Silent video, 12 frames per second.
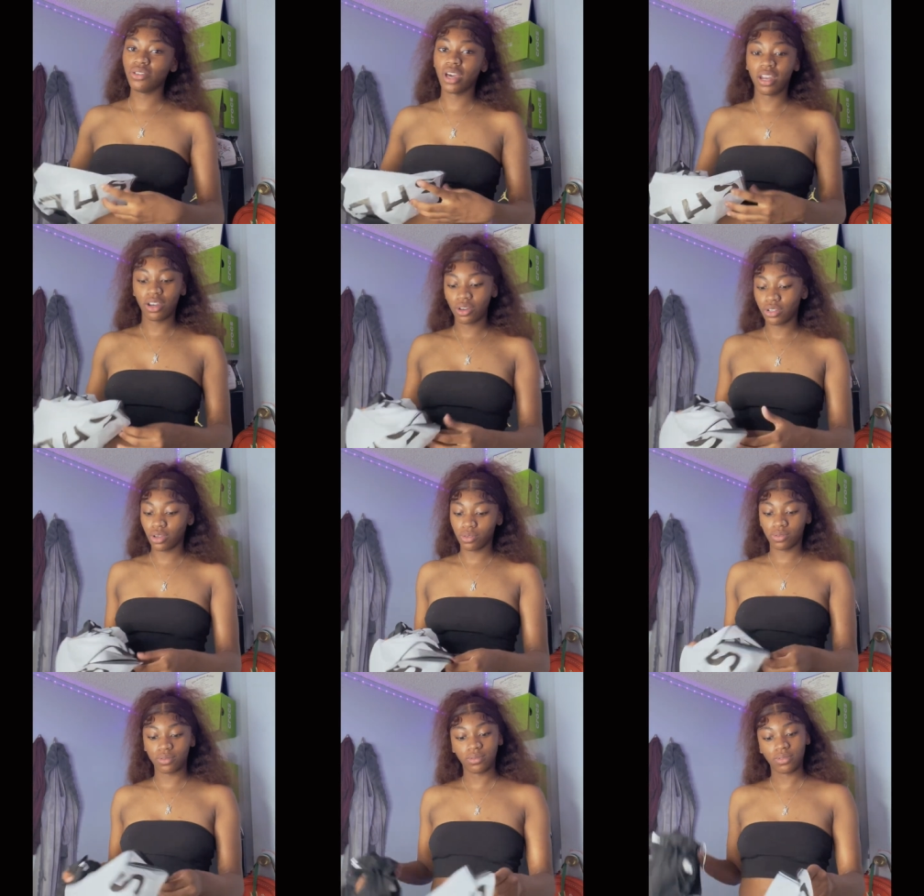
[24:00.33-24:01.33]
you gotta know your
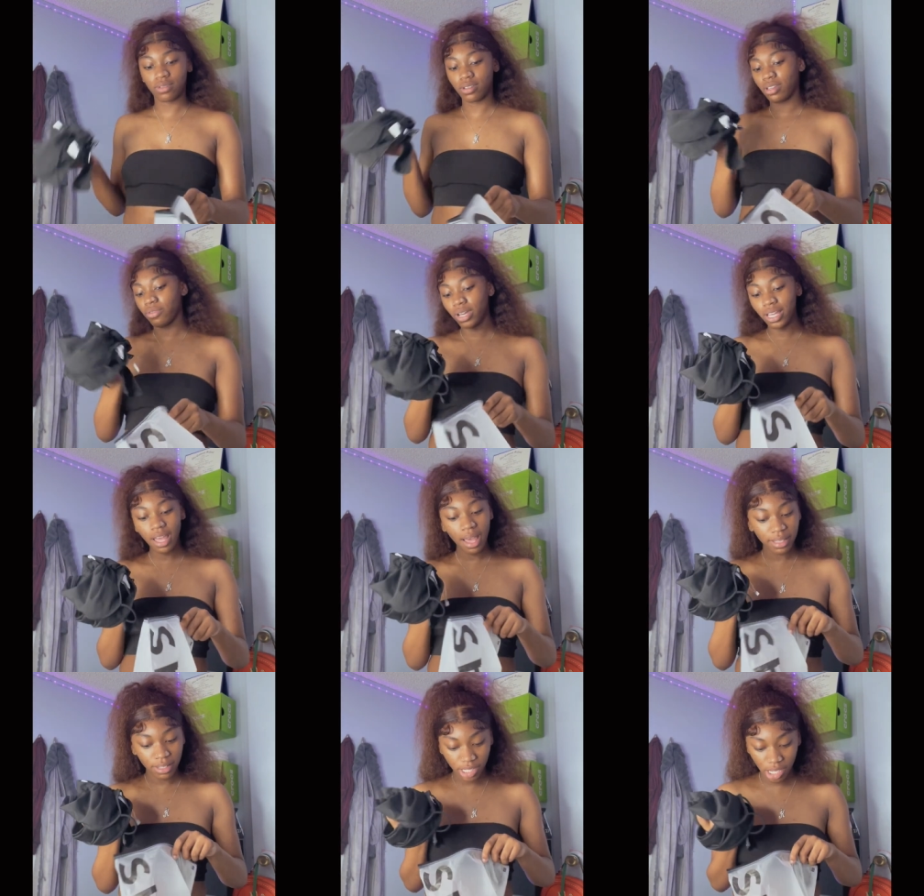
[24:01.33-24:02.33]
well, I
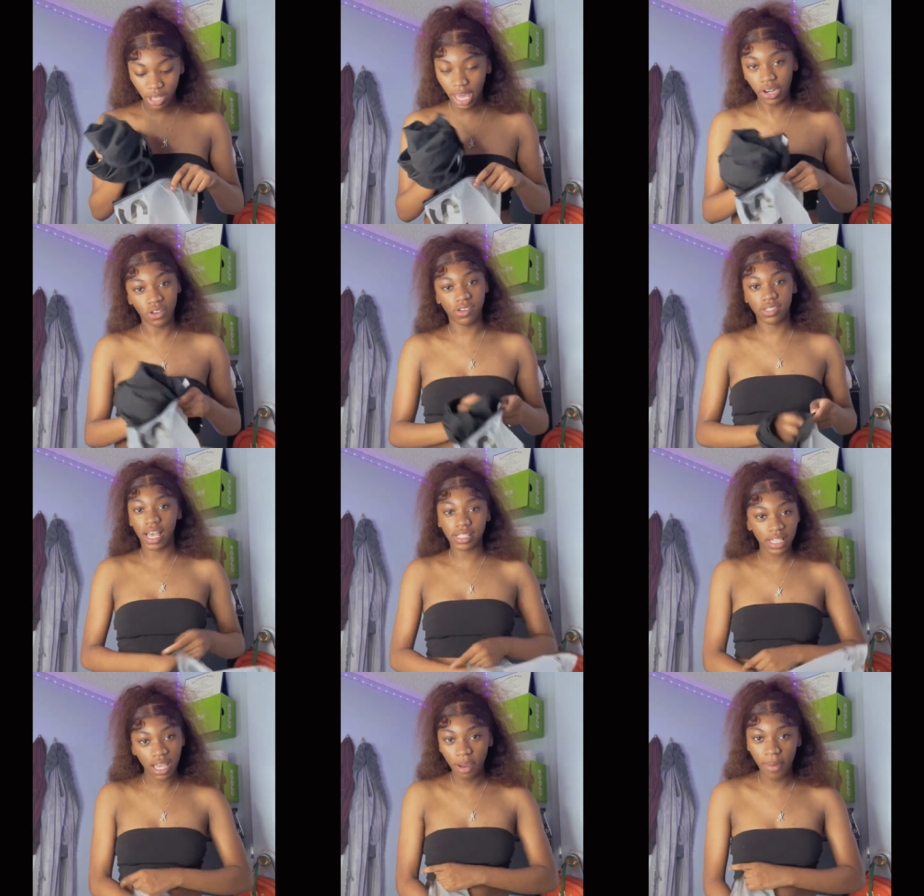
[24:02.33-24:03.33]
ain't gonna say you gotta know your
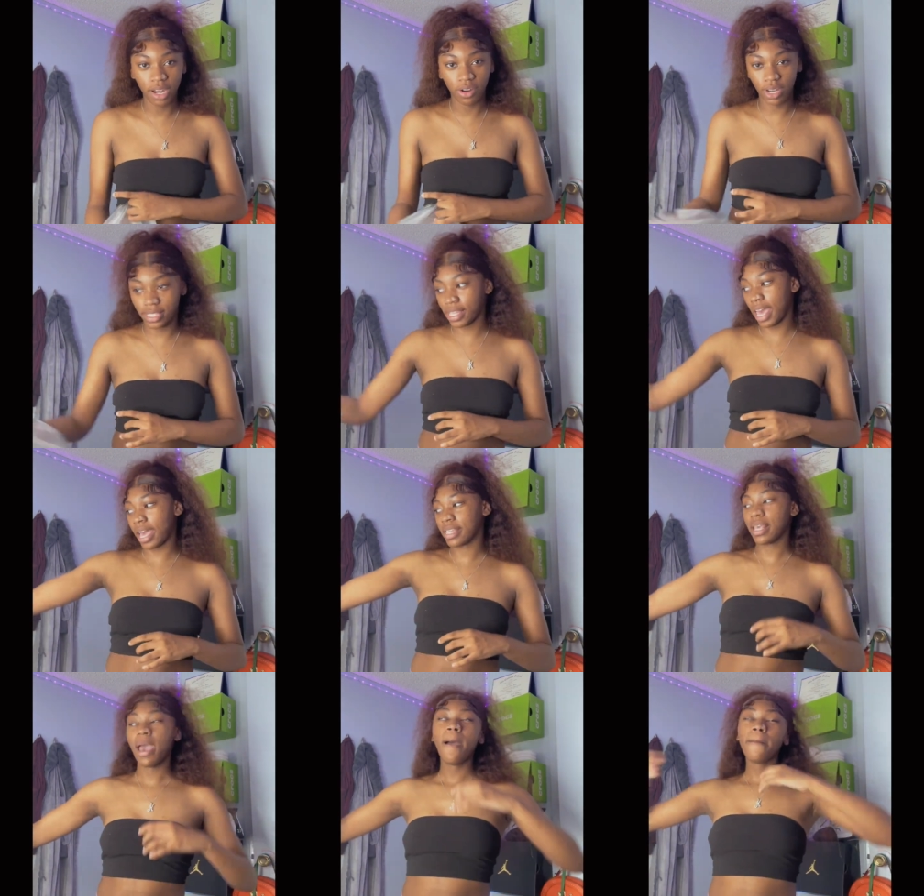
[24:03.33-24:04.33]
size. everybody knows the size,
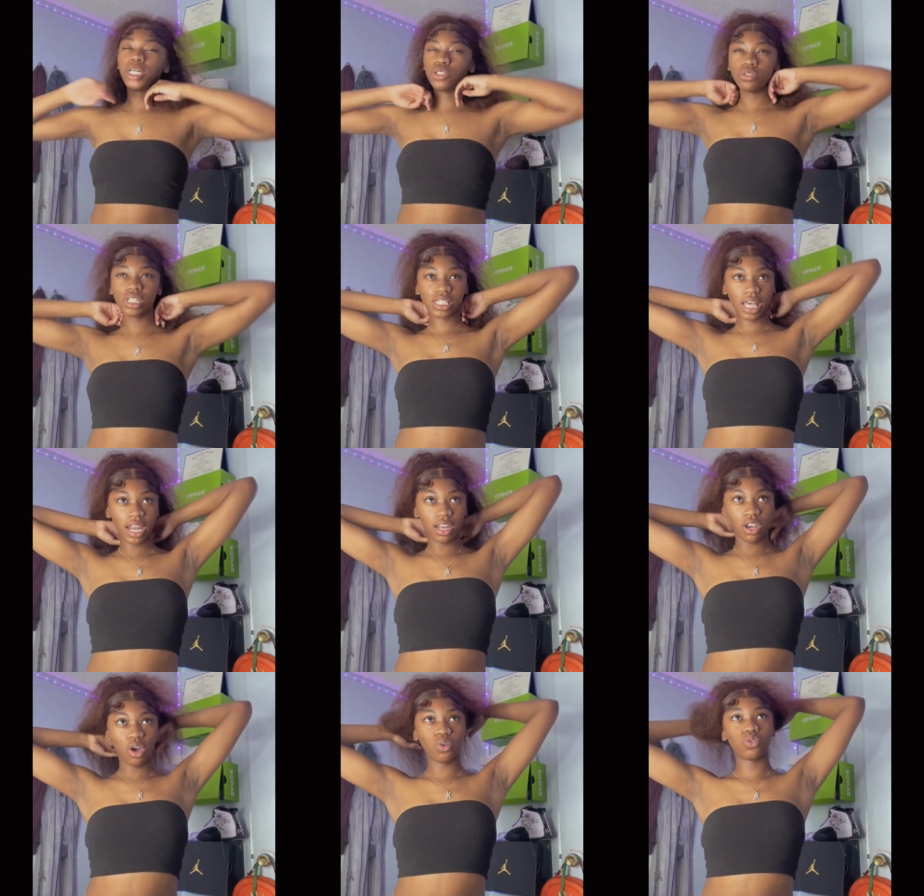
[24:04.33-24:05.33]
but you just gotta
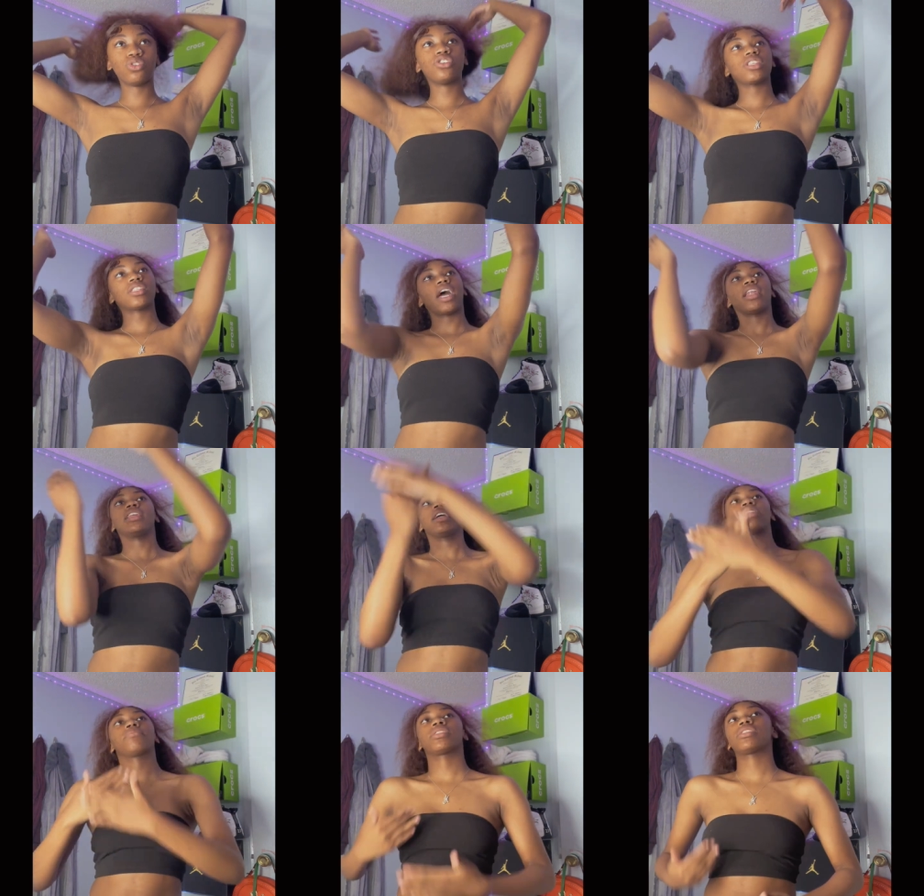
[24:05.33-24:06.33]
know. You just gotta look
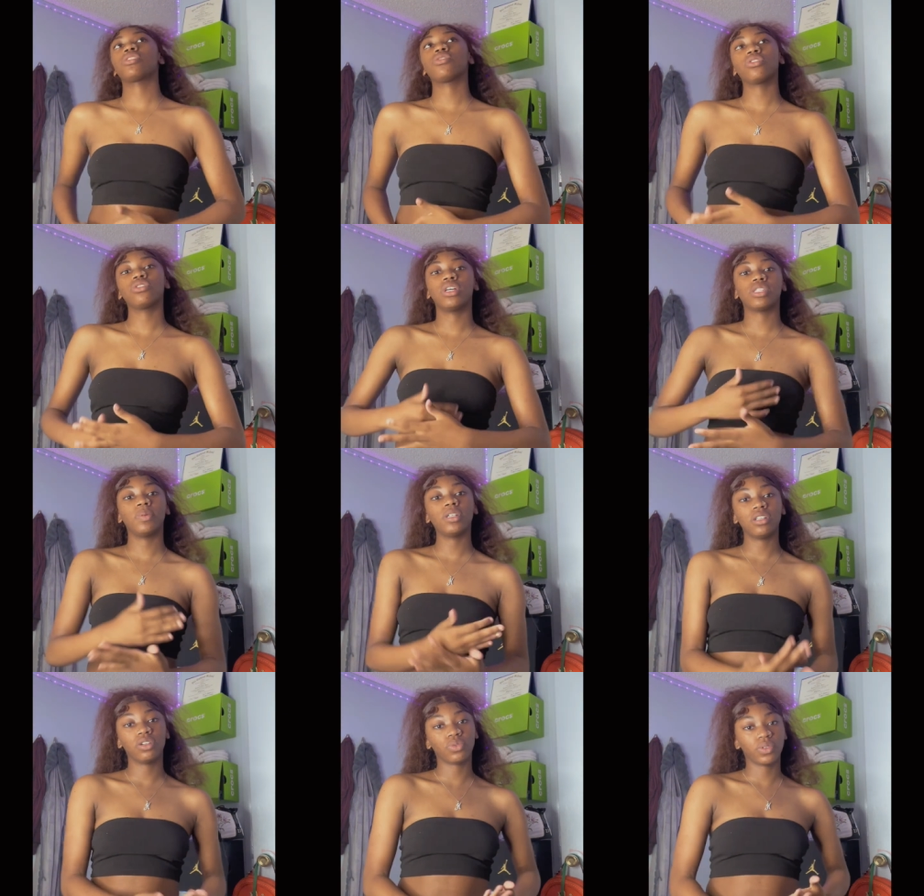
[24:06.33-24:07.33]
at the material,
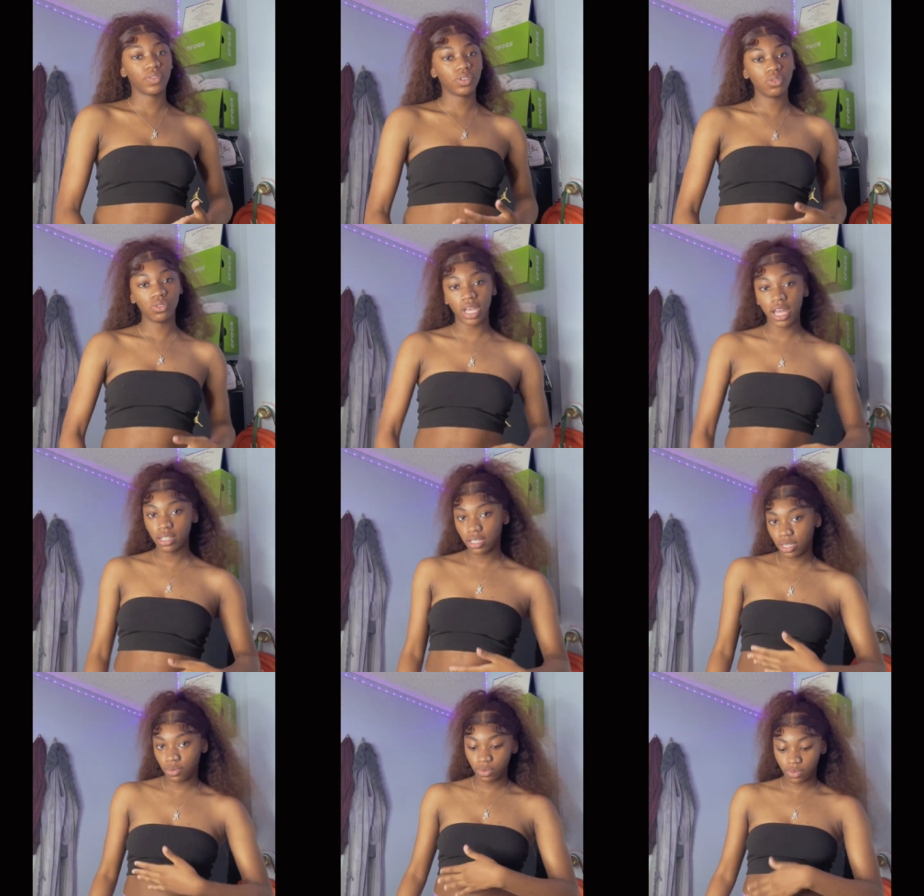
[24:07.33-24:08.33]
especially on the reviews. I look
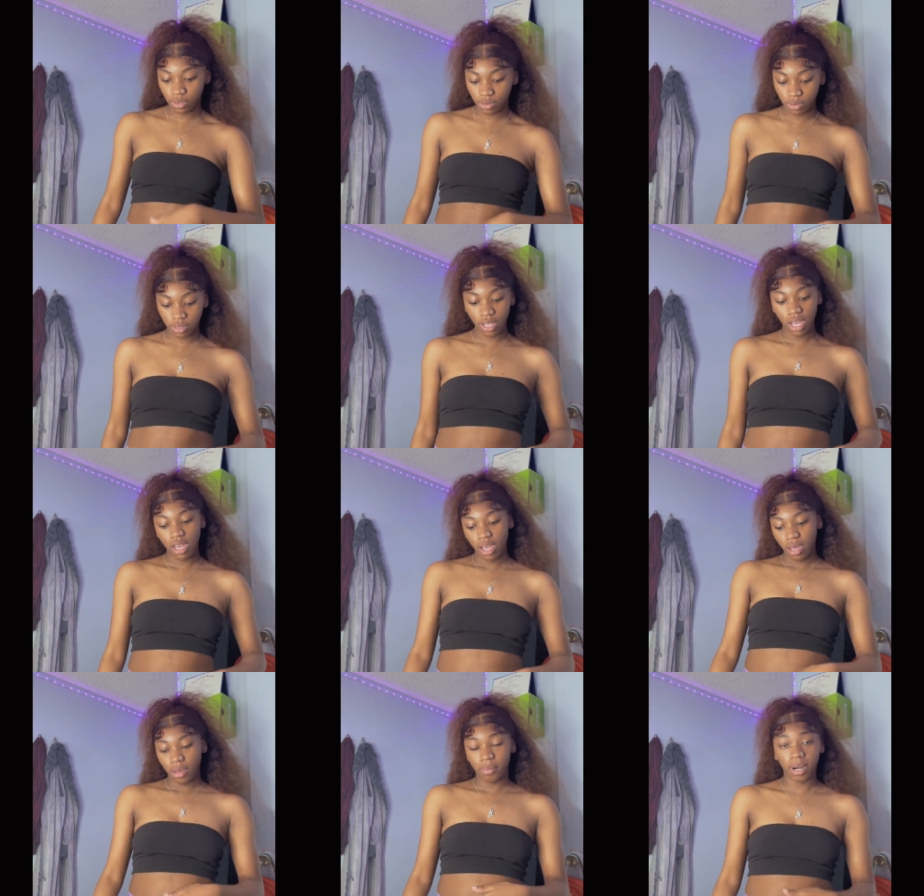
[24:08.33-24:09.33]
at the reviews,
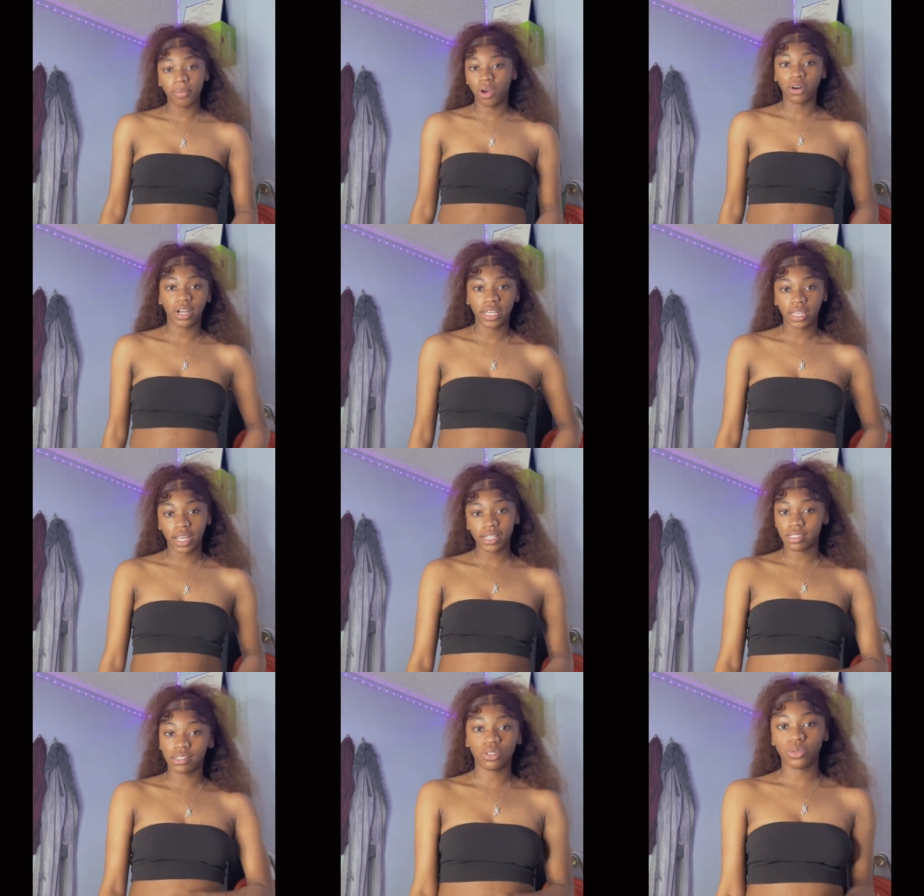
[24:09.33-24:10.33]
but I'm hard headed. I
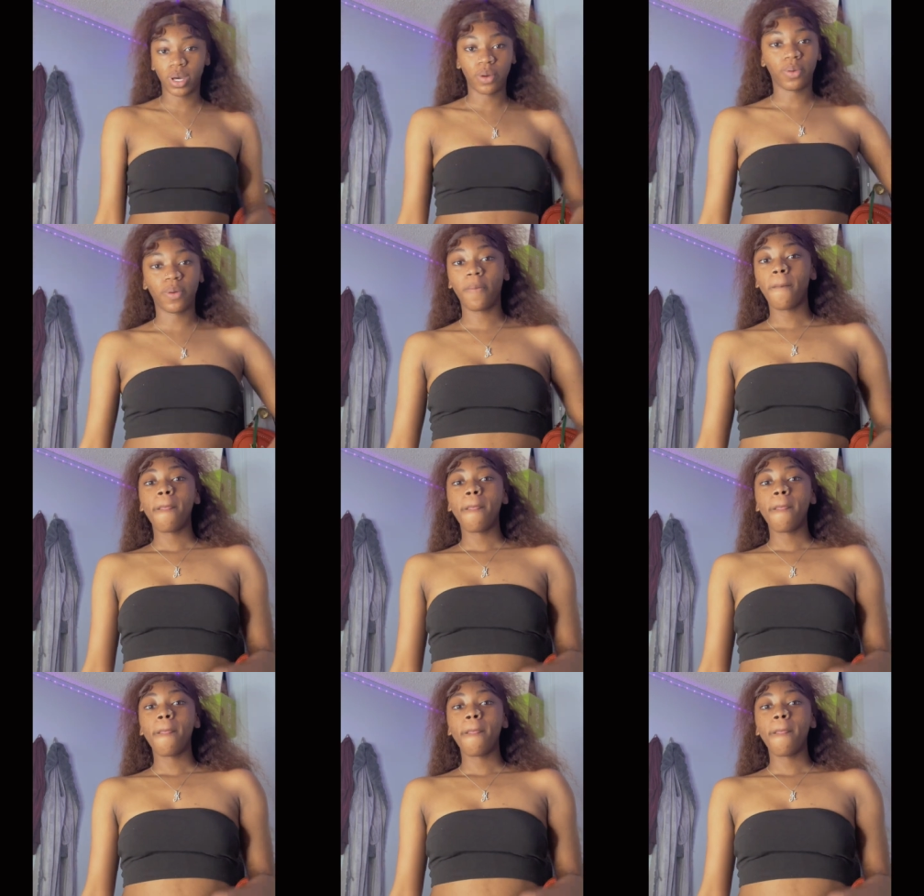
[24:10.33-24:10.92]
still do all right.